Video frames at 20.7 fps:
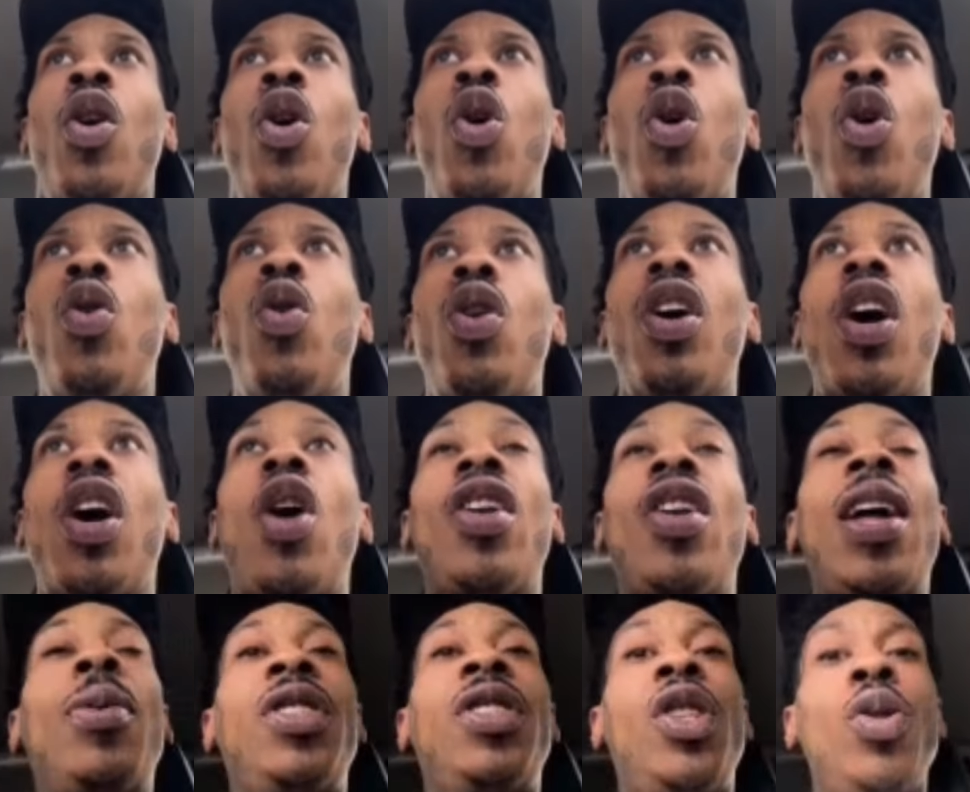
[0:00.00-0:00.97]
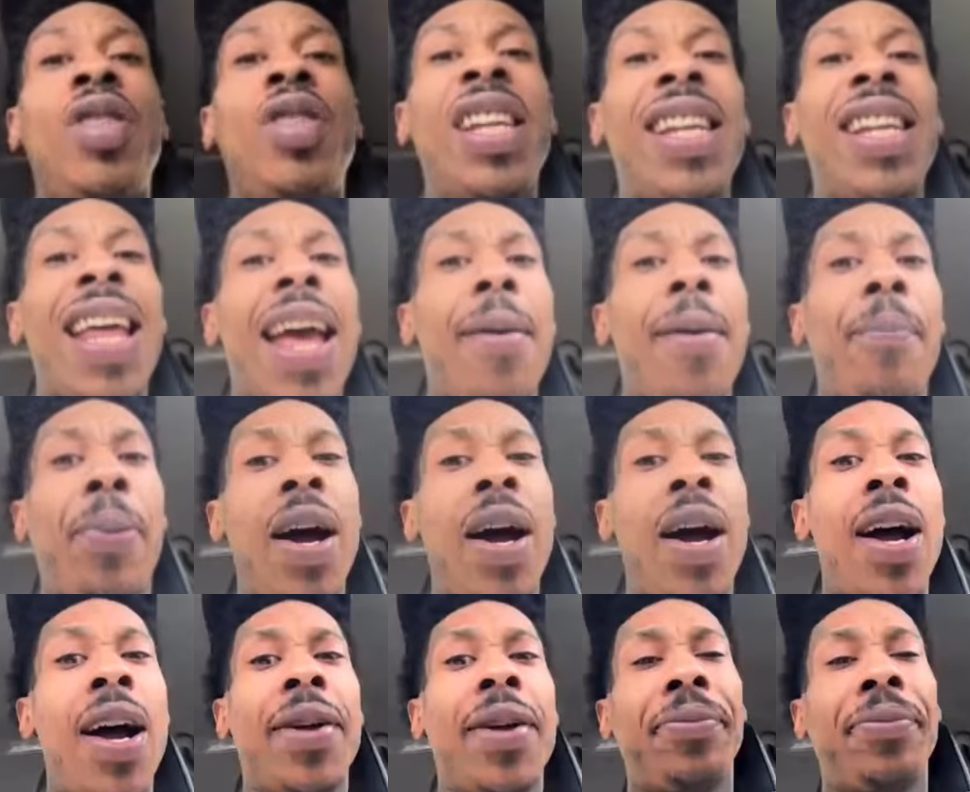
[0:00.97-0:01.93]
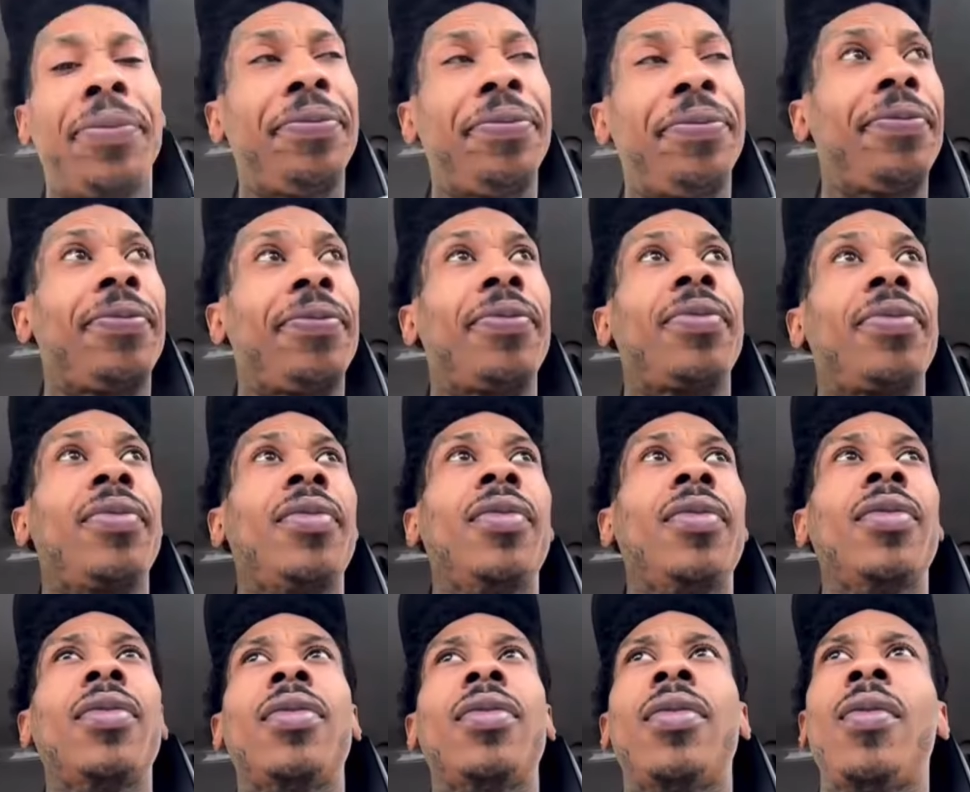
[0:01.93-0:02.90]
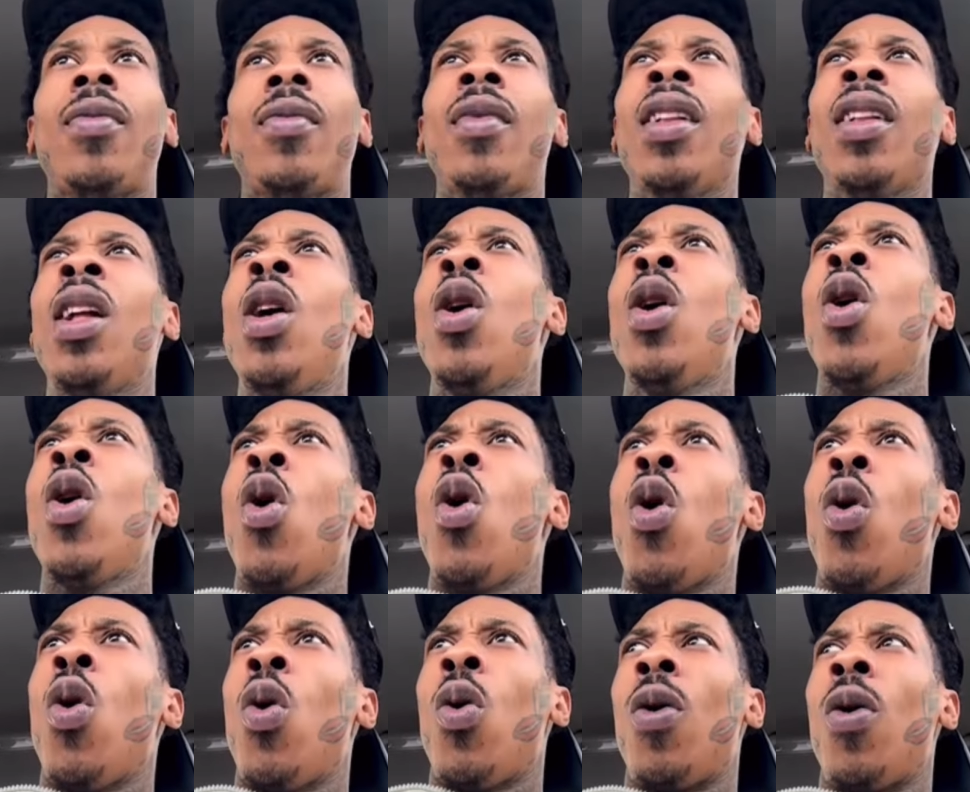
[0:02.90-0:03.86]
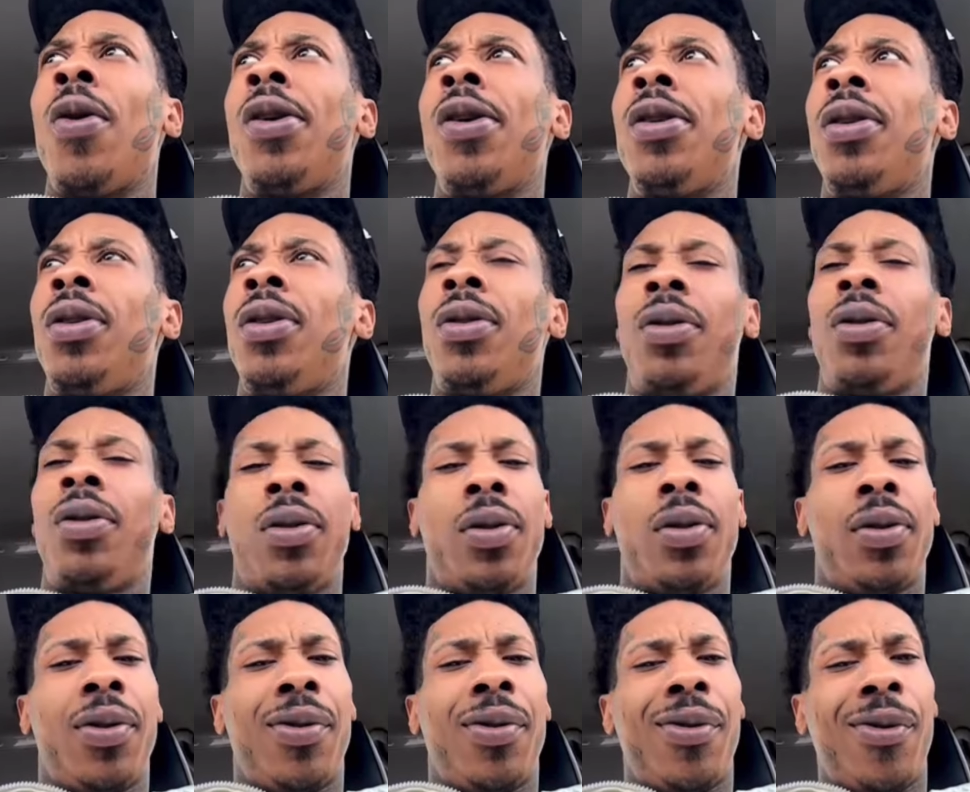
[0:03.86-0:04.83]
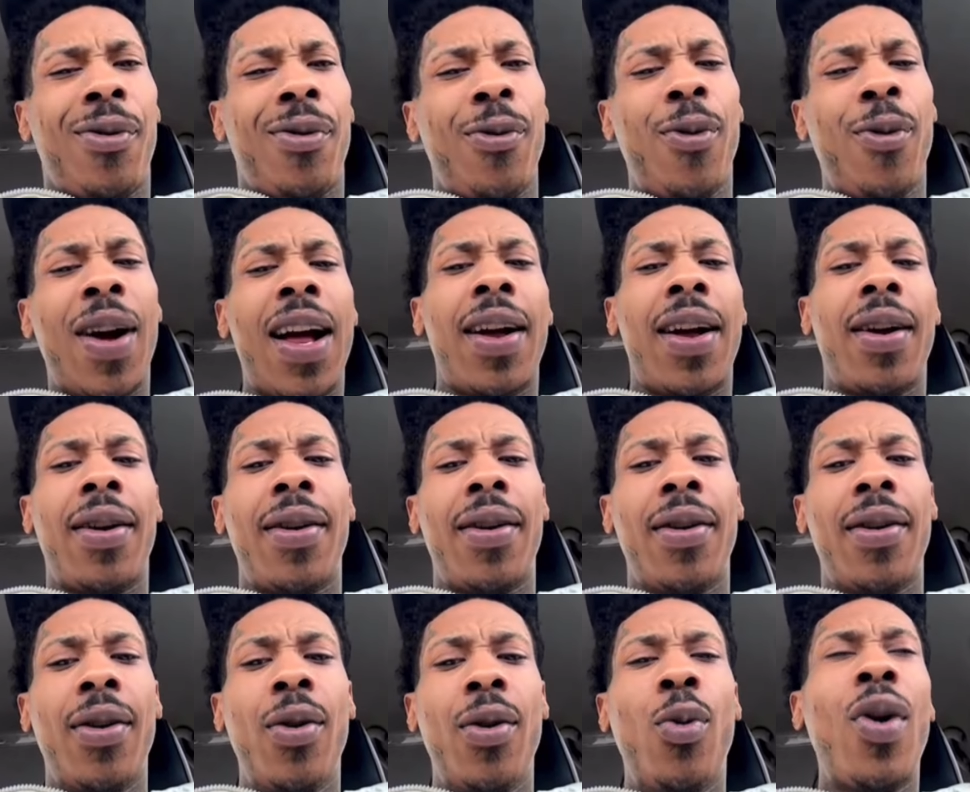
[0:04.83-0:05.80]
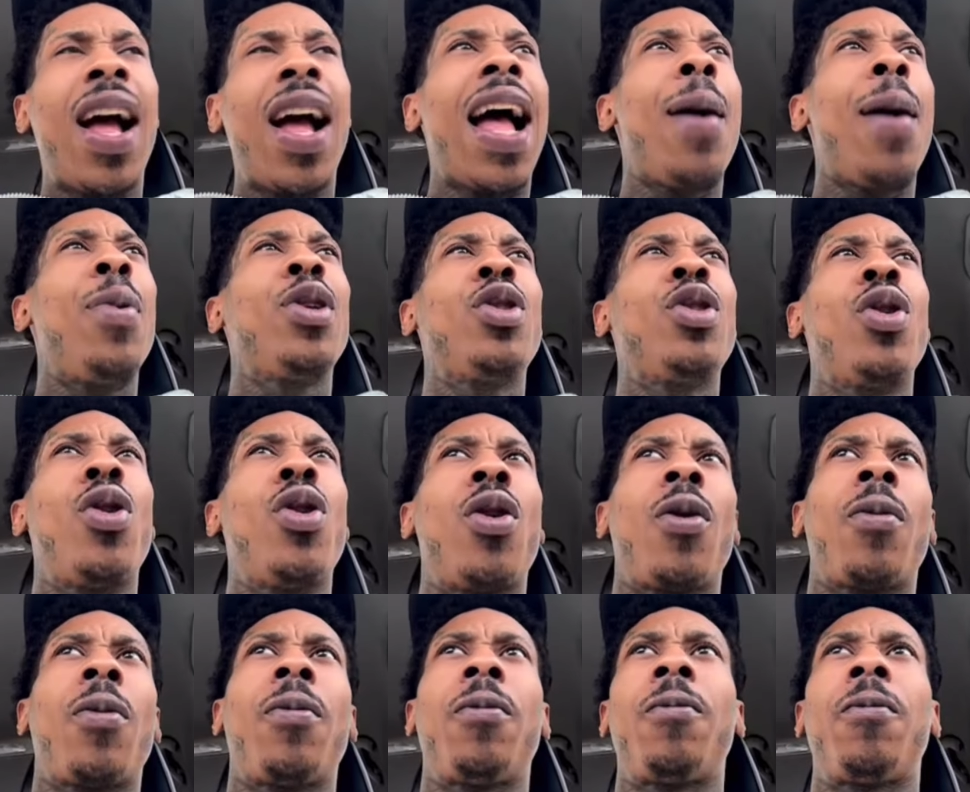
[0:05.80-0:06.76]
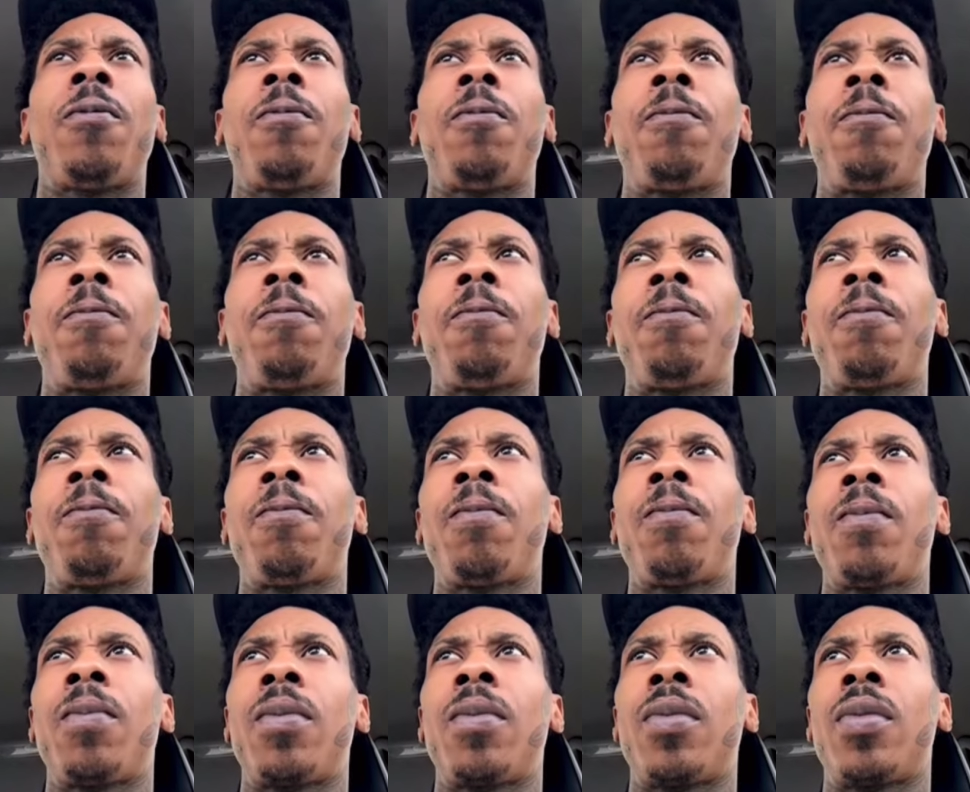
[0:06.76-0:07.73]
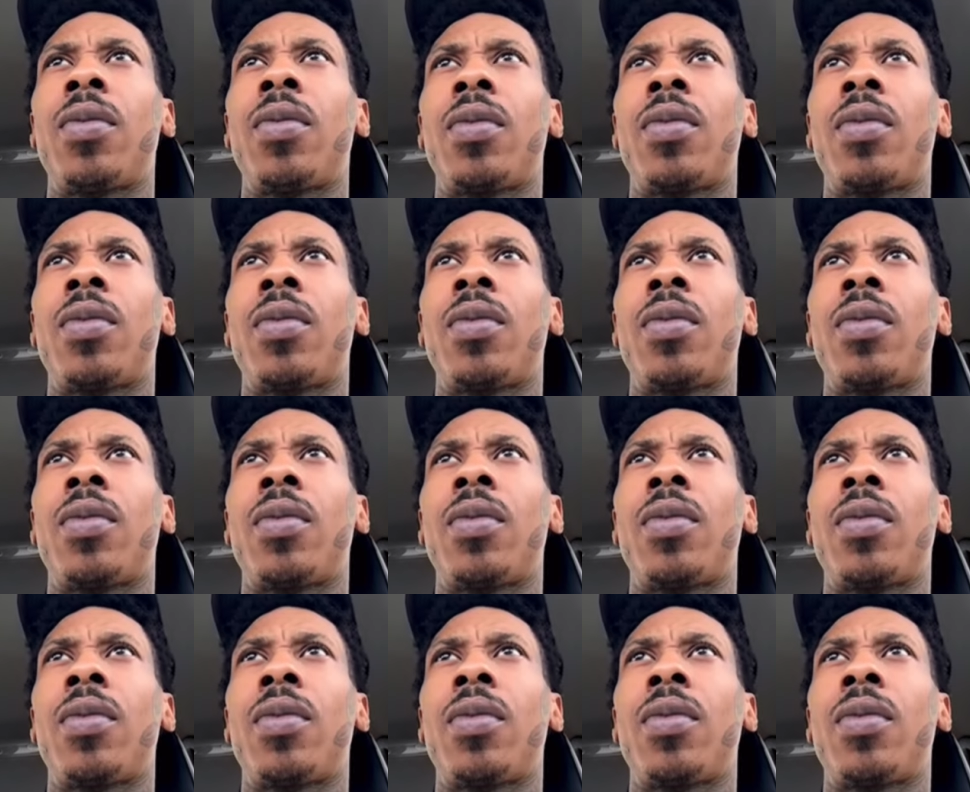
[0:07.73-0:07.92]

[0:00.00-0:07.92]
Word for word: Who? Oh, that was you sent that pun? Yeah, pun got fucked up up the Y. What, what happened to him? He got jumped.